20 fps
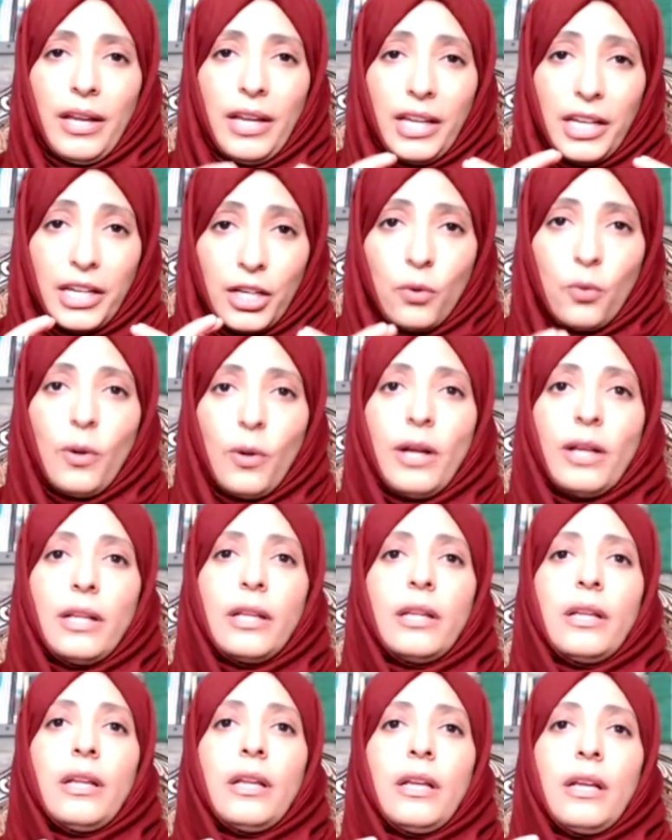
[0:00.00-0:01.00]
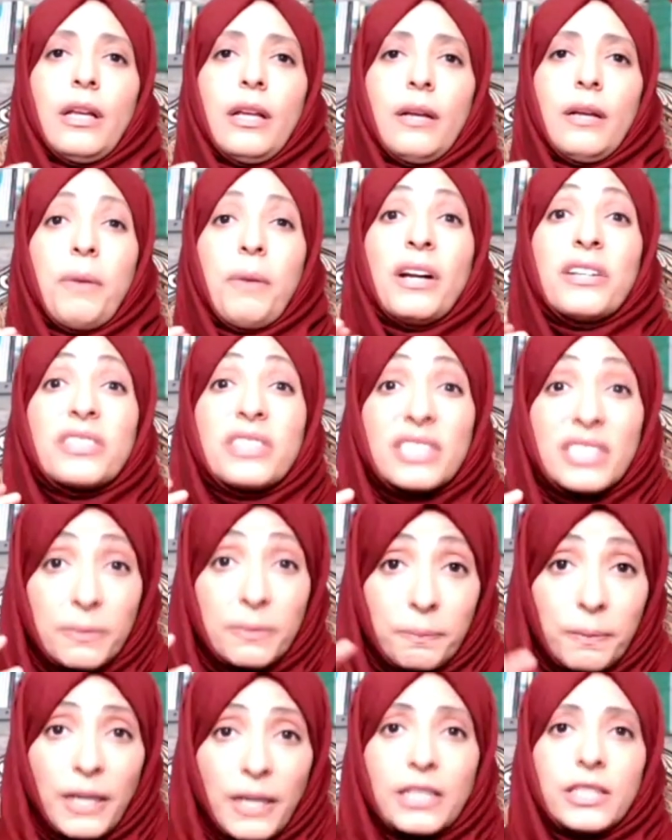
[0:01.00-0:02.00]
equal
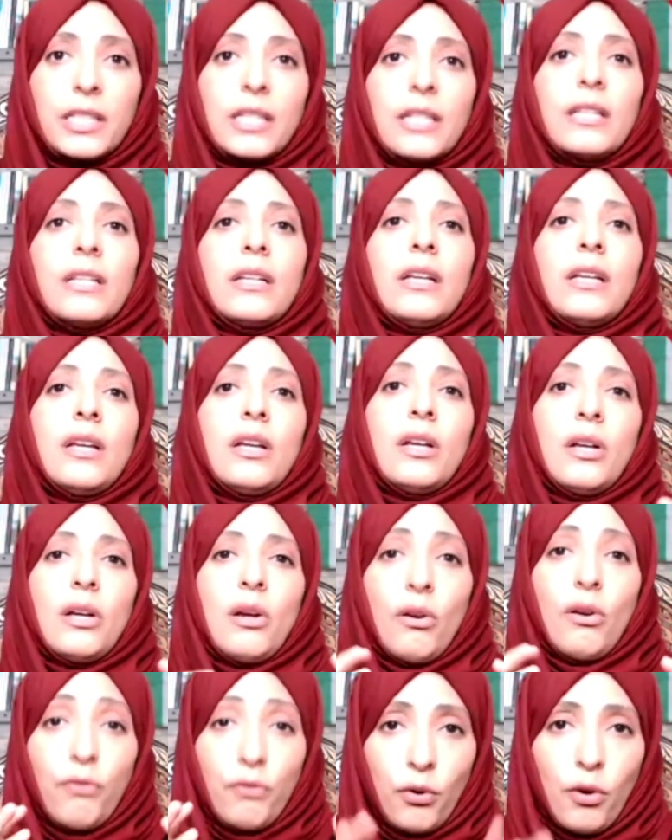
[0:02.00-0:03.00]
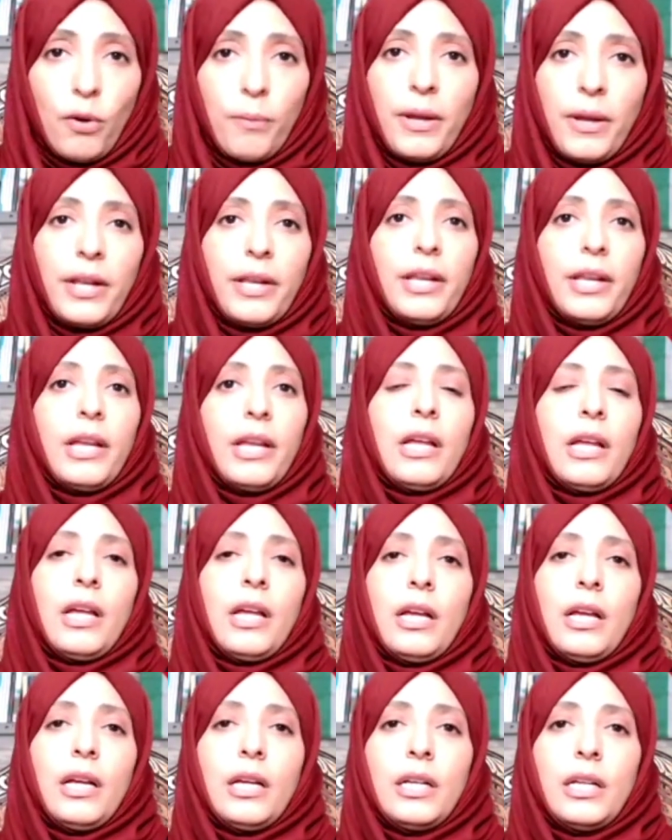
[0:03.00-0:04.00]
participation of women
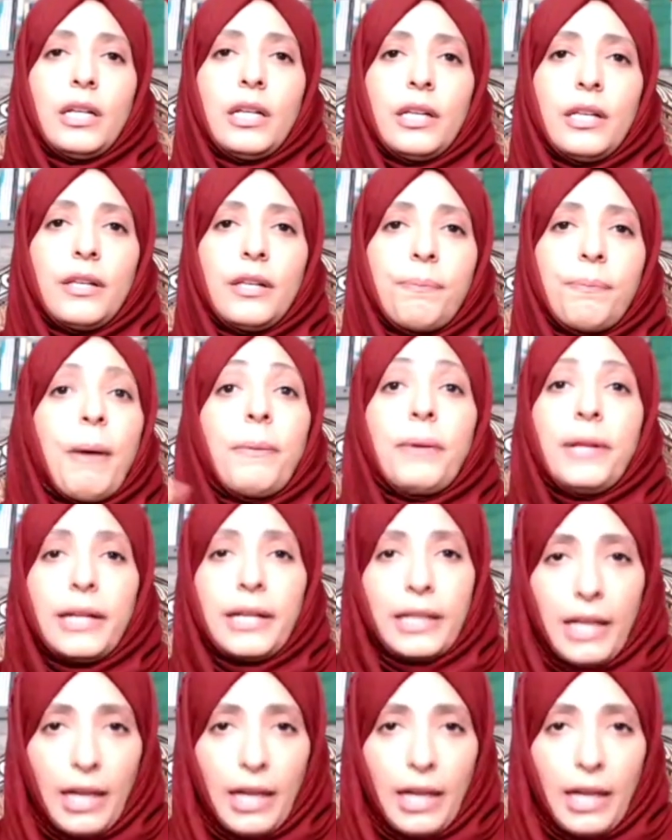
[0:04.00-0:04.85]
in public